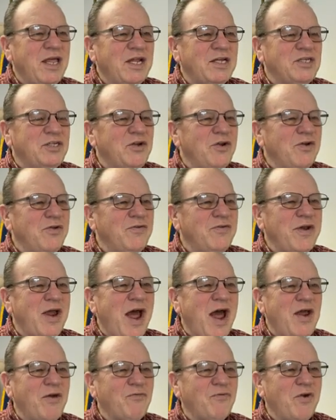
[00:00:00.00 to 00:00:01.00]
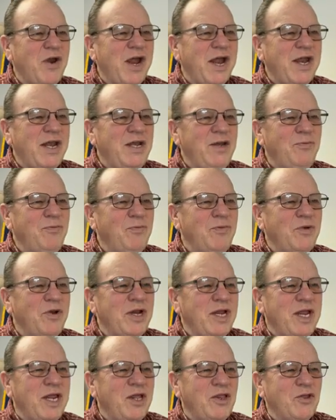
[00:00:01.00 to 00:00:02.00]
that you have not read
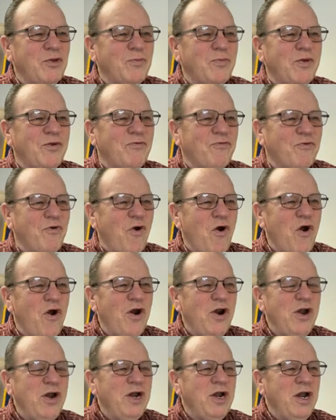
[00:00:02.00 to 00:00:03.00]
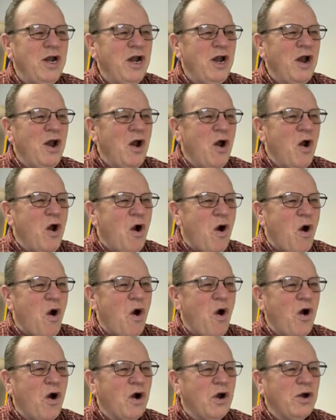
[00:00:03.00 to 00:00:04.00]
either before
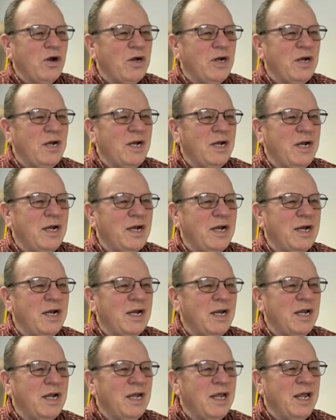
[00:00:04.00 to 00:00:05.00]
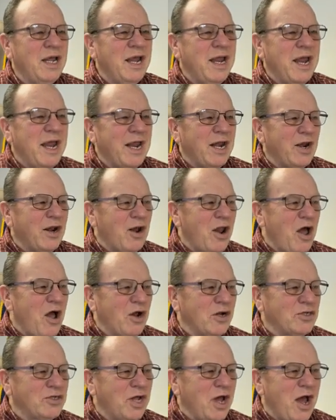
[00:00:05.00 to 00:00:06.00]
or in a
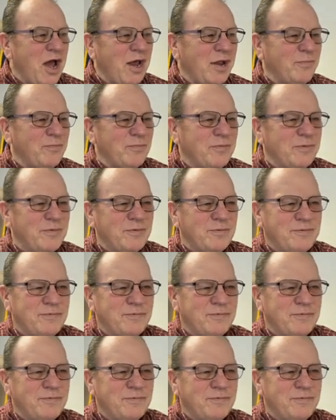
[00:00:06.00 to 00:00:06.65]
long time.